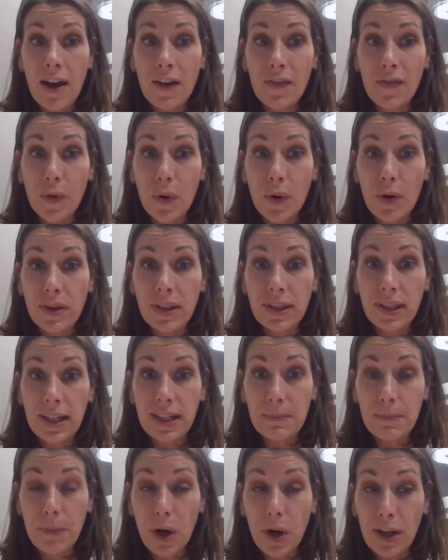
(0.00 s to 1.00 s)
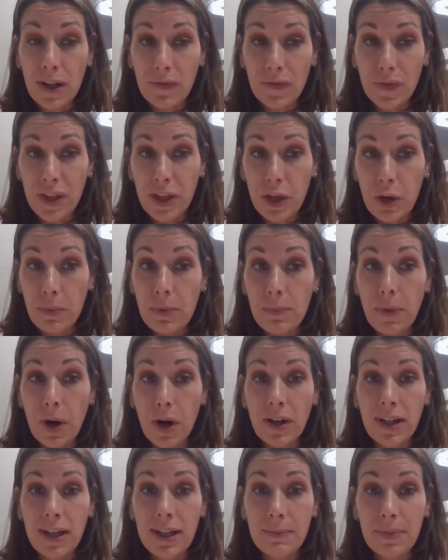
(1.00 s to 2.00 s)
for the London market for the open
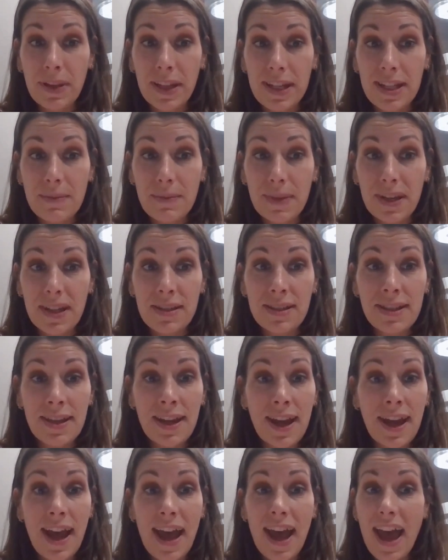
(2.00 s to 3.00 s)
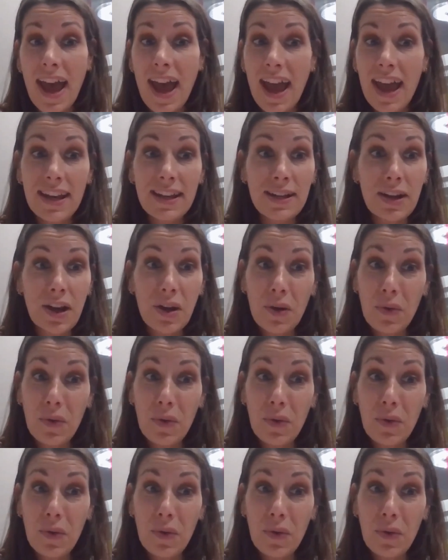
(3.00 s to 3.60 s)
market placement. And